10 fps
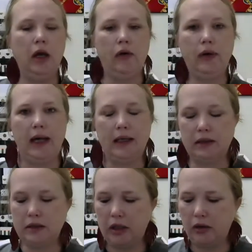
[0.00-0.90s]
Okay,
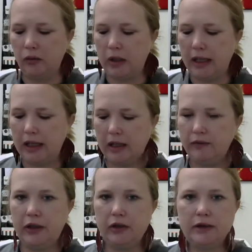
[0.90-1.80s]
so what I
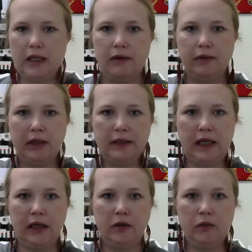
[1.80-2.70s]
have here is I have a
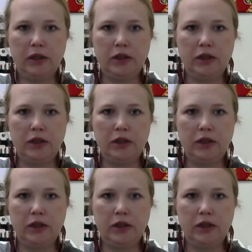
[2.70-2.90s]
container with